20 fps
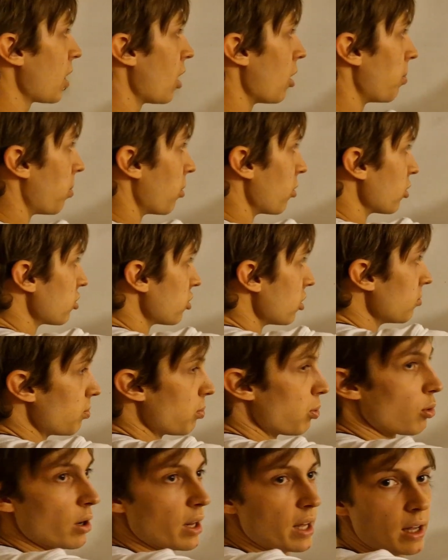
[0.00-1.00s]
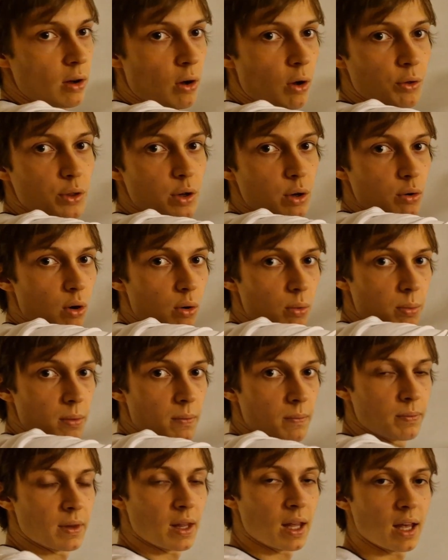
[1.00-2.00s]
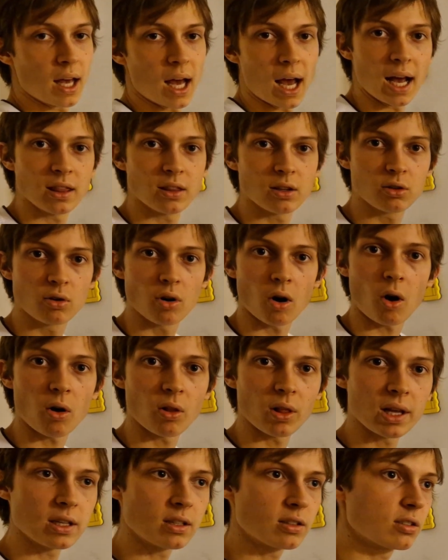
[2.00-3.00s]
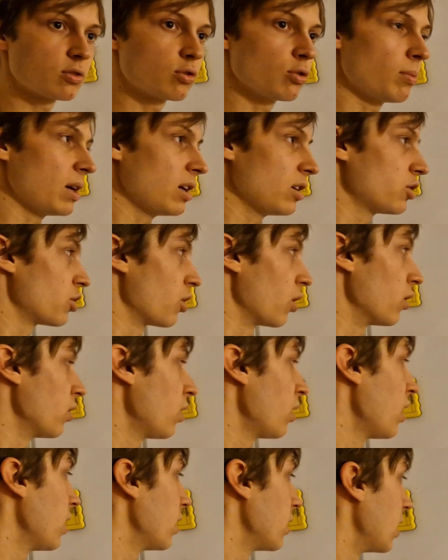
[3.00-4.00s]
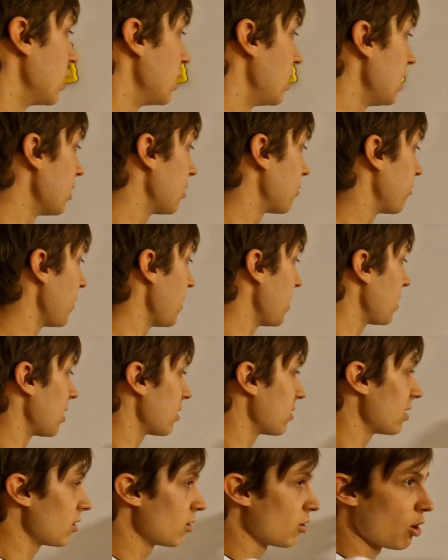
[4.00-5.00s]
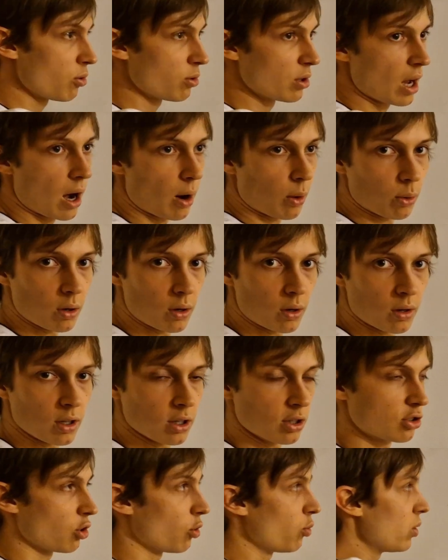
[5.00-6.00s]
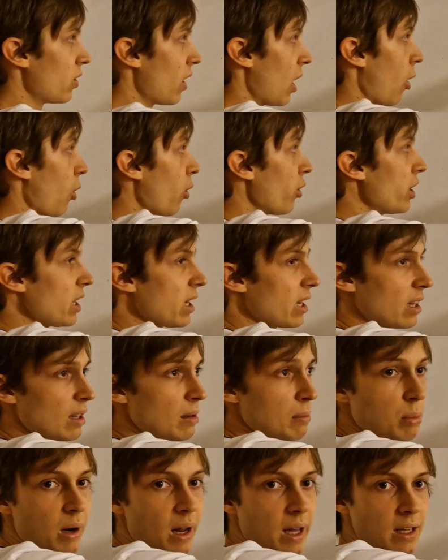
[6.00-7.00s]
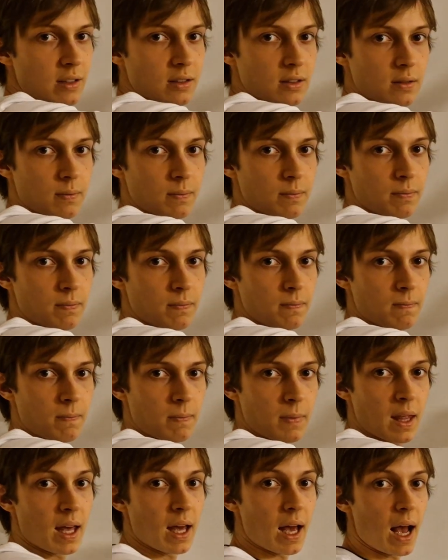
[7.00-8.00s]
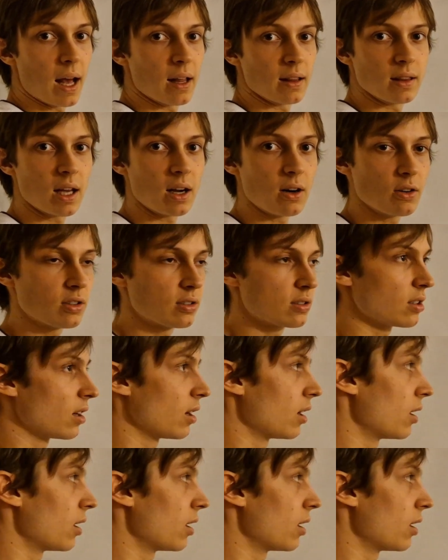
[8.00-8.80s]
a person pulling on the rope. And the goal is to make sure that this thing doesn't go down. So we're holding it in place. And there's